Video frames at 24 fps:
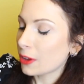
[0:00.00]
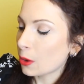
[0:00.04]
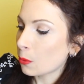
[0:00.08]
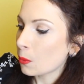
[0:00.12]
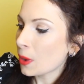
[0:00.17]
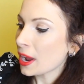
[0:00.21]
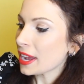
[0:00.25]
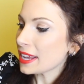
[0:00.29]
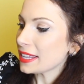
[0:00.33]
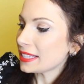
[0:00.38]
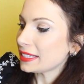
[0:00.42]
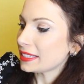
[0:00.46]
The
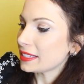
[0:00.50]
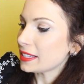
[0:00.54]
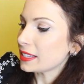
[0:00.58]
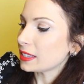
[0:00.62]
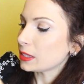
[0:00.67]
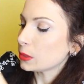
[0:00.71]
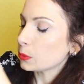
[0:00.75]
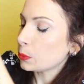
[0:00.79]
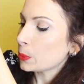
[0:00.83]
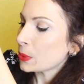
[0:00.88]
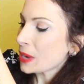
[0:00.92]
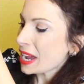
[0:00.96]
waist
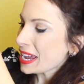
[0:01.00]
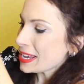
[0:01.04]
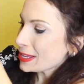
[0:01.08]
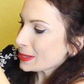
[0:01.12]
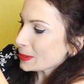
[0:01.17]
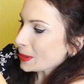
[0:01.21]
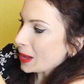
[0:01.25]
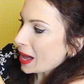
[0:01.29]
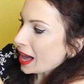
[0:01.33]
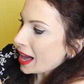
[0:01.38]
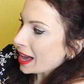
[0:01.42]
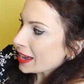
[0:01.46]
is way
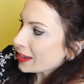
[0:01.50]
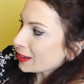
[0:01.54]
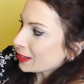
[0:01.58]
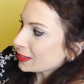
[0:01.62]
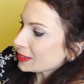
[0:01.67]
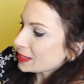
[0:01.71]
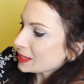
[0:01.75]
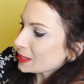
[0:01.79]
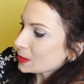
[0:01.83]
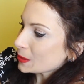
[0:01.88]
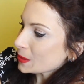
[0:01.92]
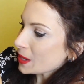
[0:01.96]
too high
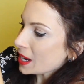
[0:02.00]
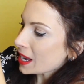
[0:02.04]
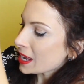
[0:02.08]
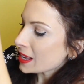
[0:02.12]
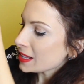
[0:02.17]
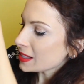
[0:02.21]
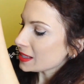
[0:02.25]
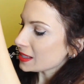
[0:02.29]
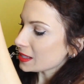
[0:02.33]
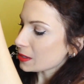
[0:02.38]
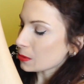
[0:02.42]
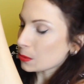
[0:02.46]
on this
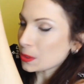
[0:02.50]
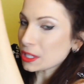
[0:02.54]
dress,